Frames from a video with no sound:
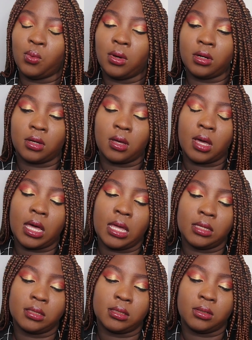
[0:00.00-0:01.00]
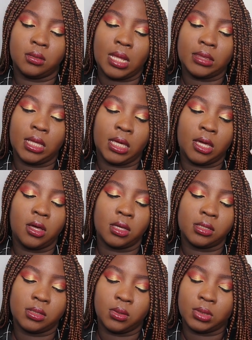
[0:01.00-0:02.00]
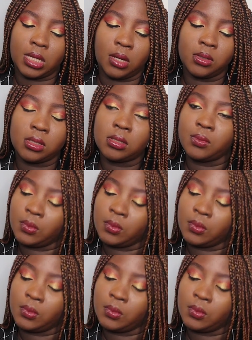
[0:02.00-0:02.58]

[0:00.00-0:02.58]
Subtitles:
one got cancelled. I think it got sold out.